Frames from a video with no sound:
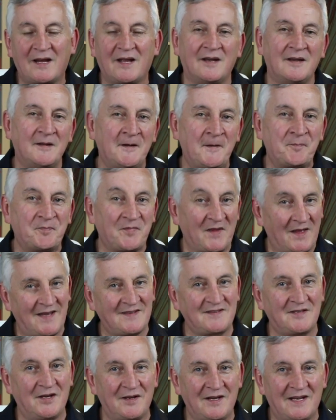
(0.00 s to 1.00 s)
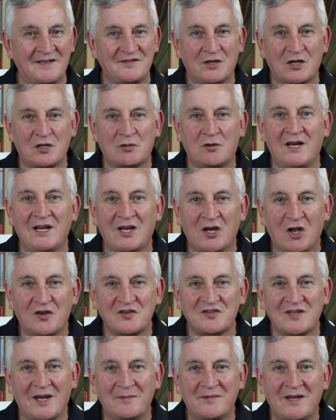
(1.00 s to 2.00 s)
And that's a great
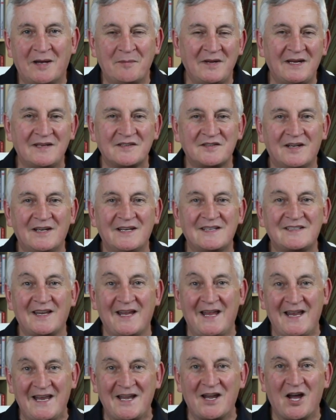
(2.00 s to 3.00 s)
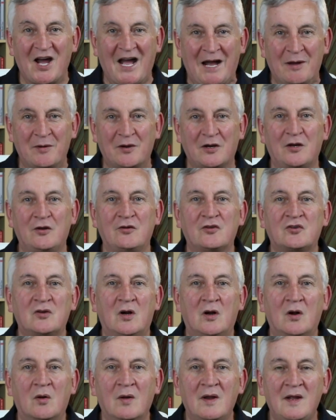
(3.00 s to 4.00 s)
concept. That means that it's in our
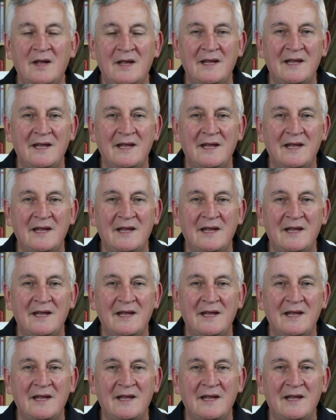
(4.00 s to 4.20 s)
control.